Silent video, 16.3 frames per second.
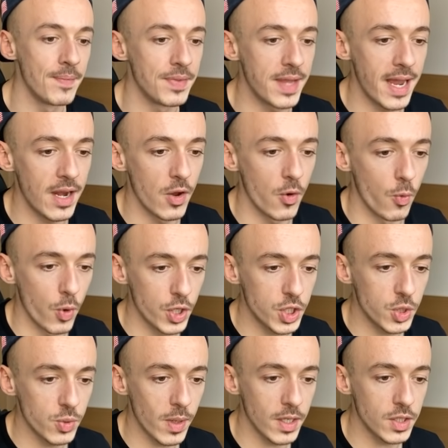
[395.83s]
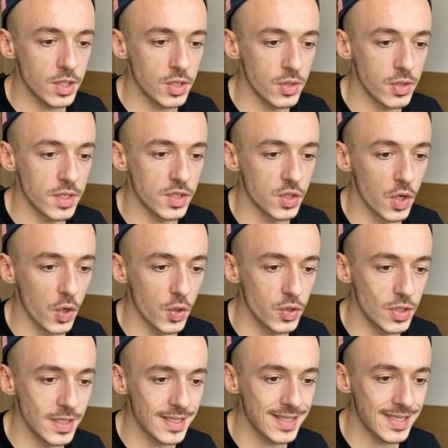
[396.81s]
Then what you want to do is go
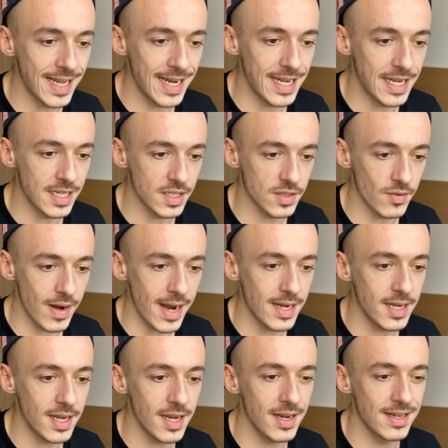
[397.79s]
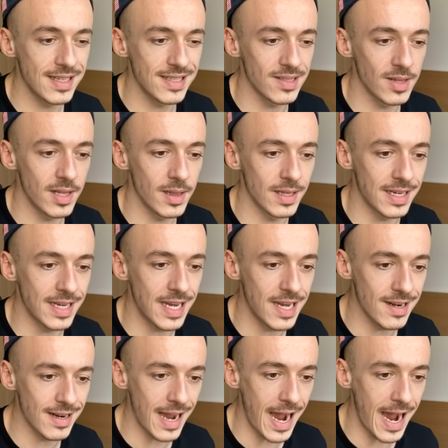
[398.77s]
to the settings right here, this little
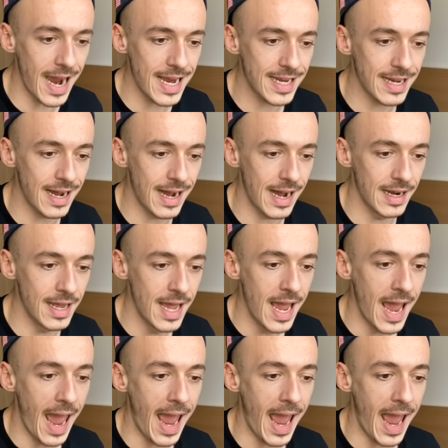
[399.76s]
gear icon,